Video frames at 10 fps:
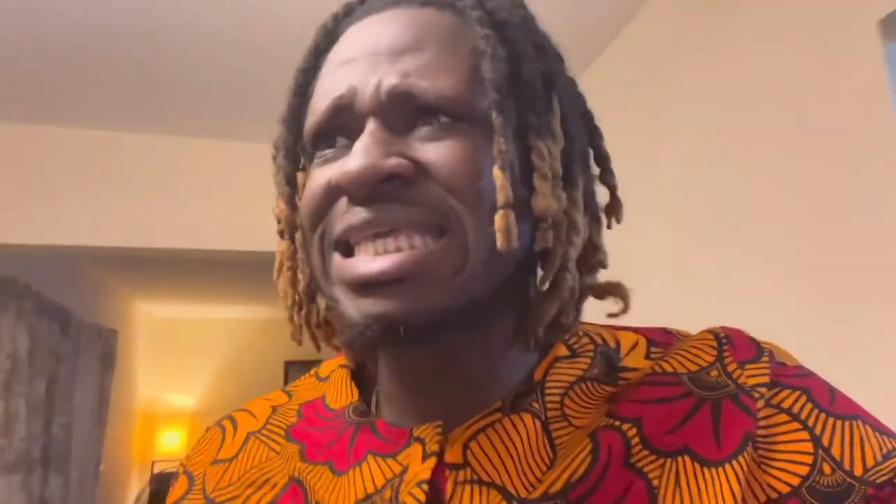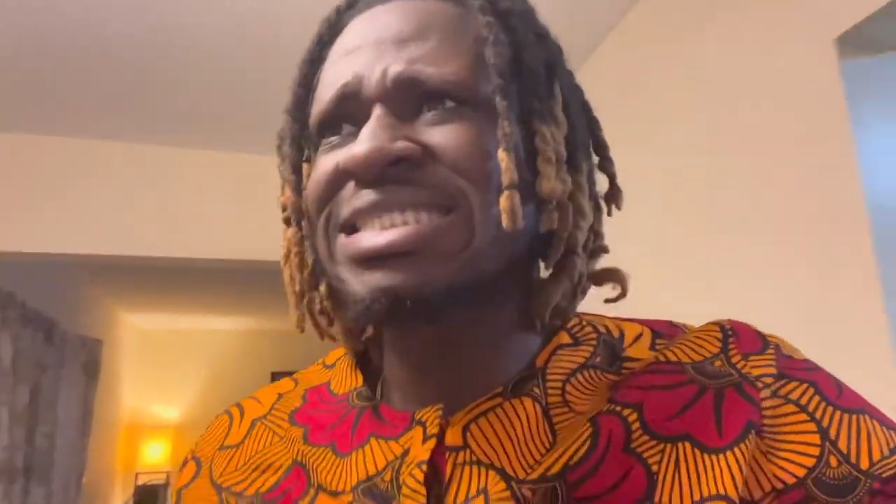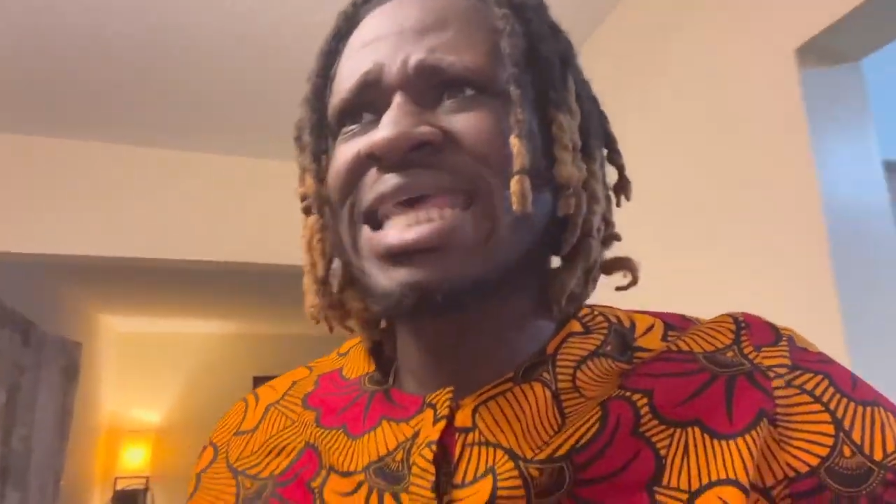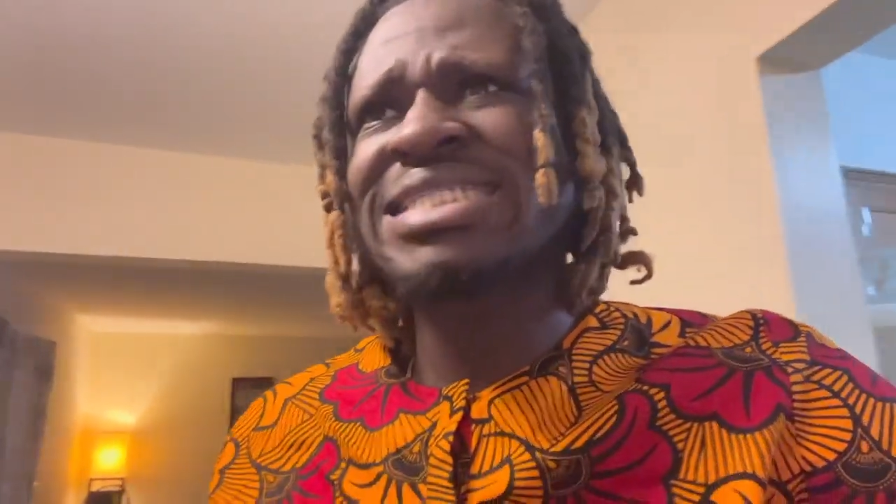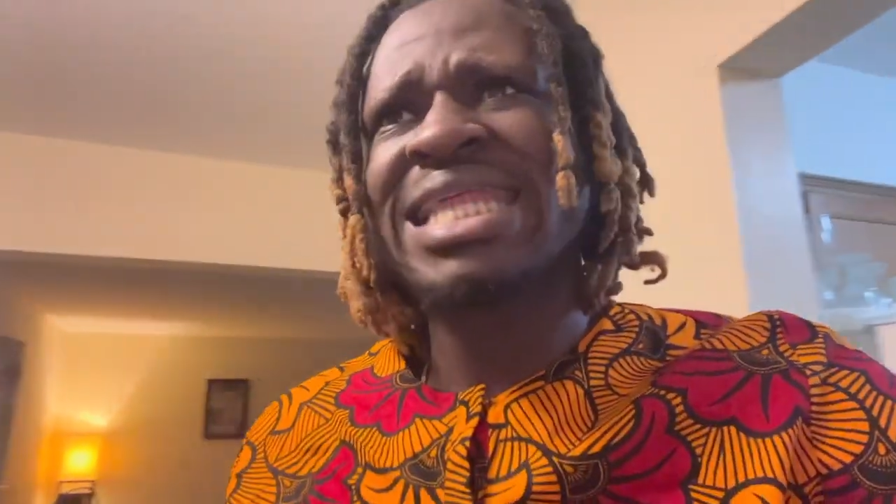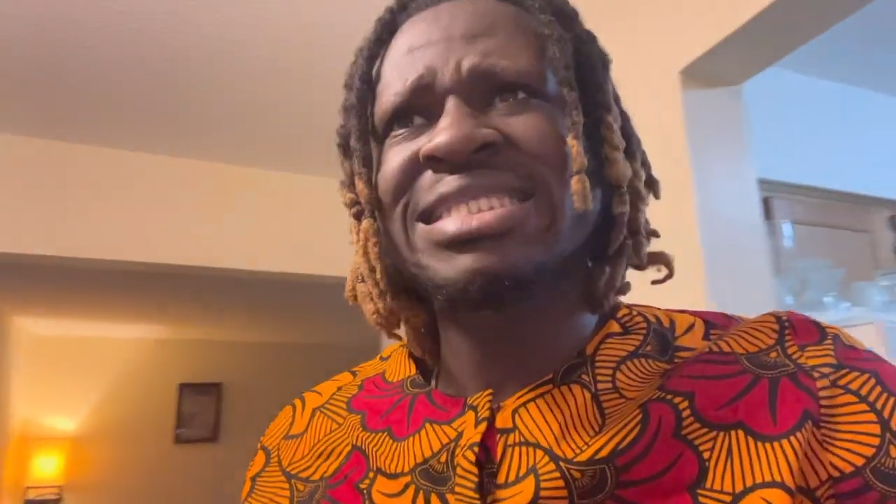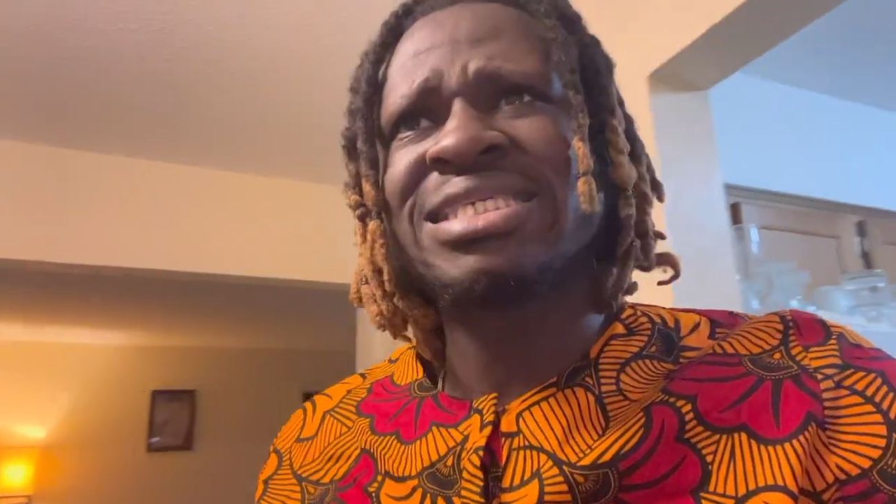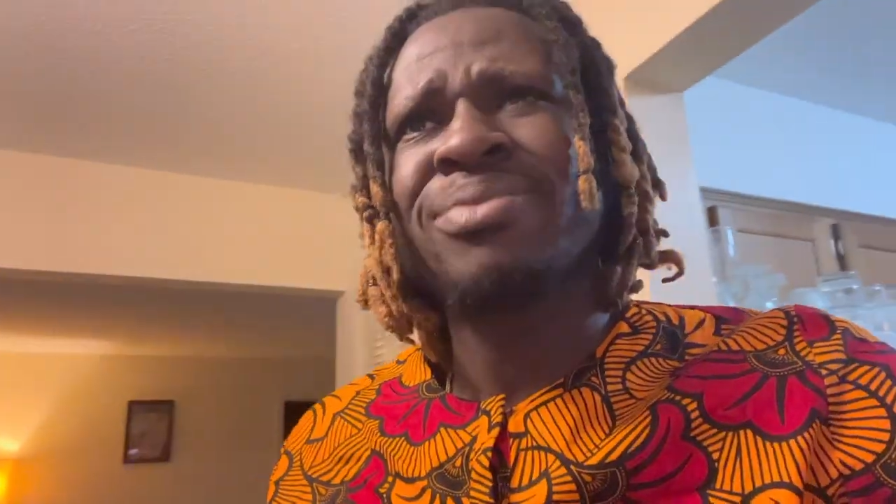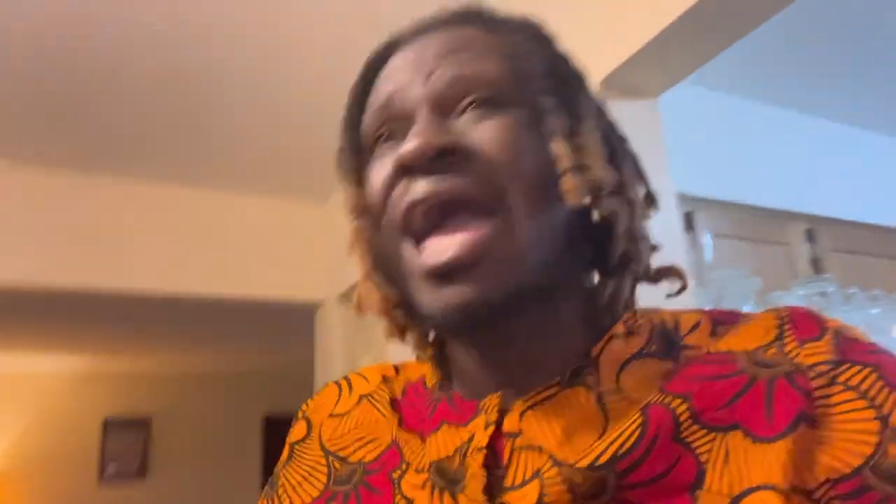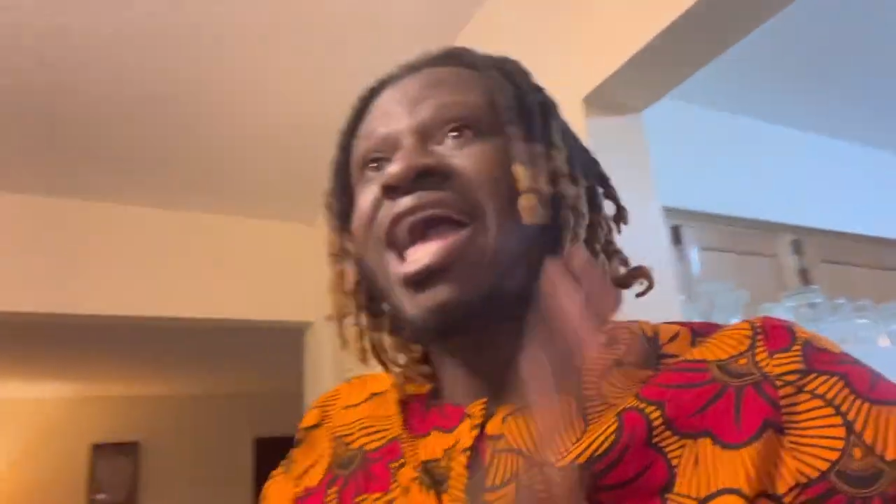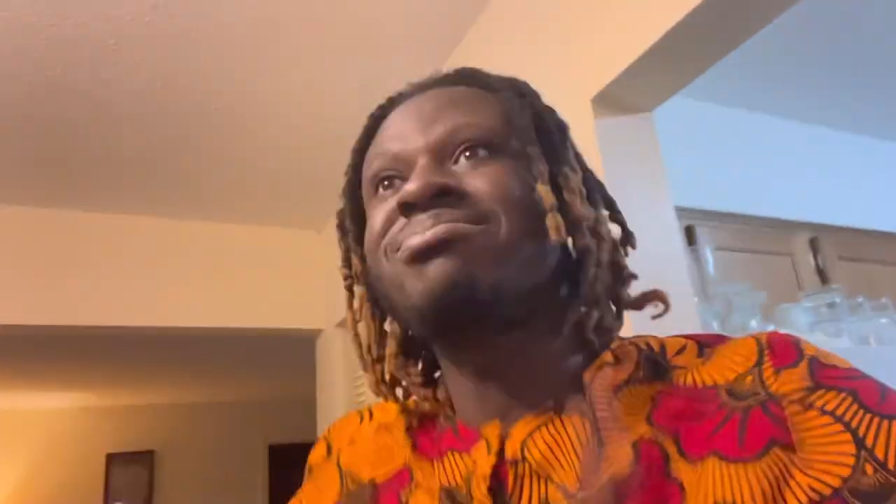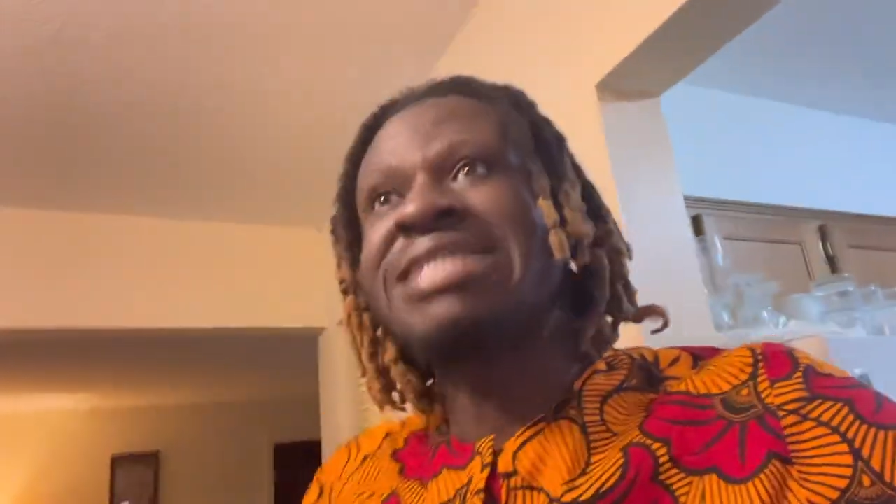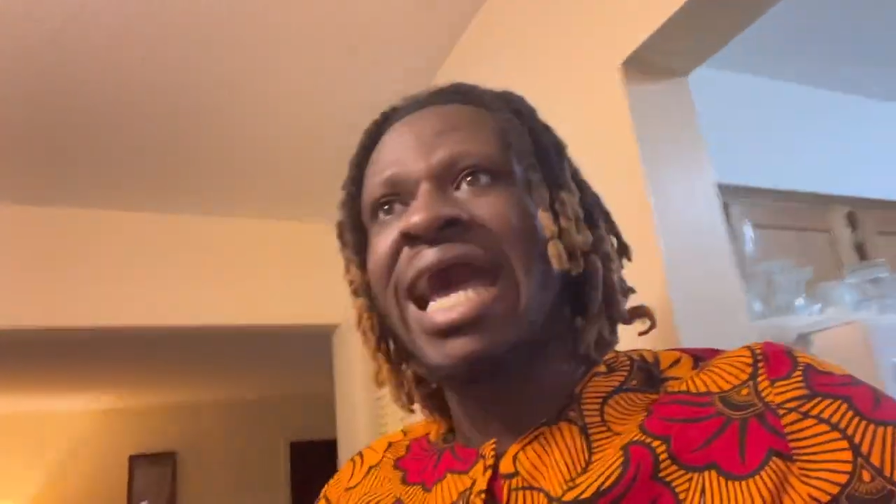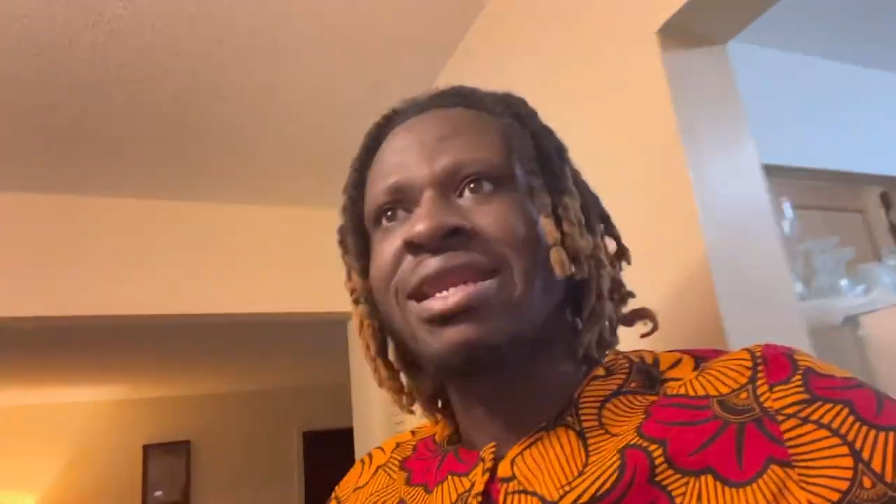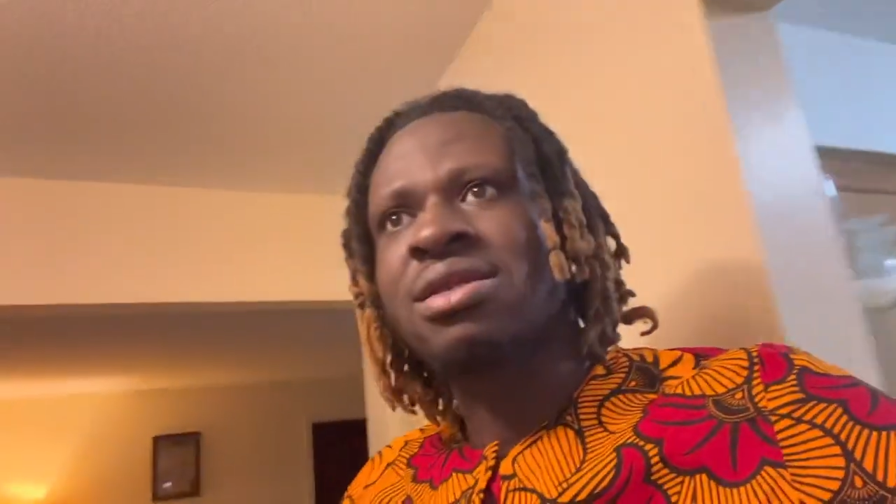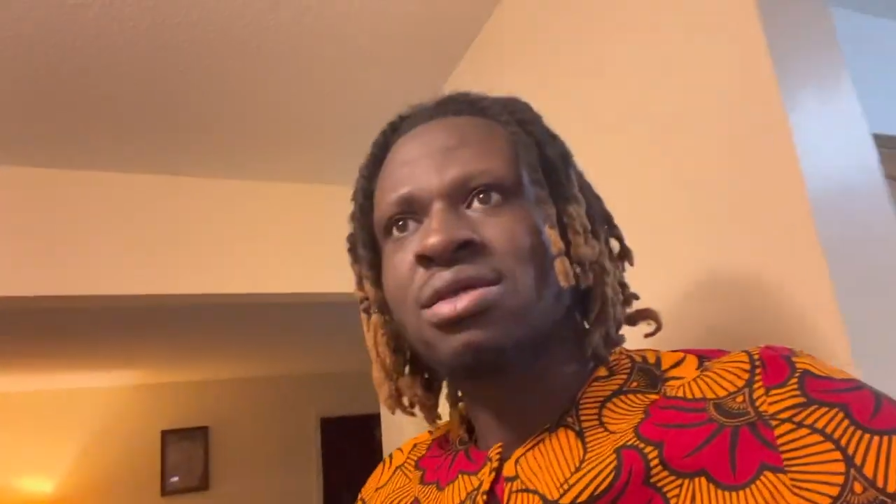this national team. I am done.